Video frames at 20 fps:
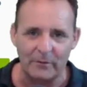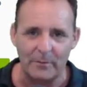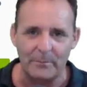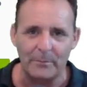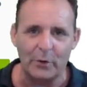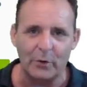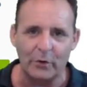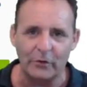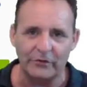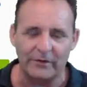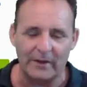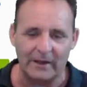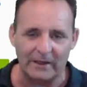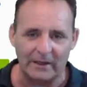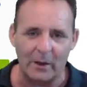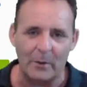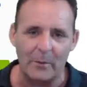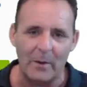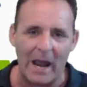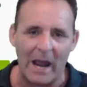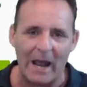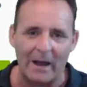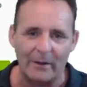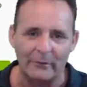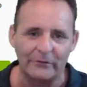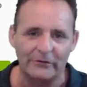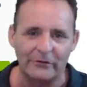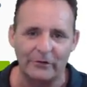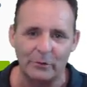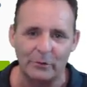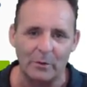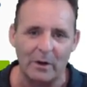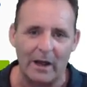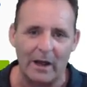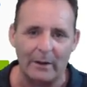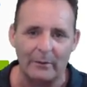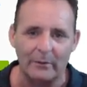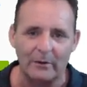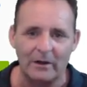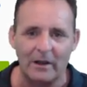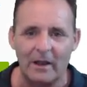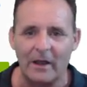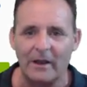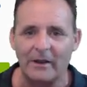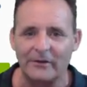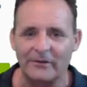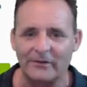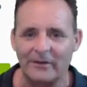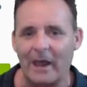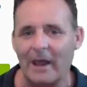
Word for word: reports that go out to our clients,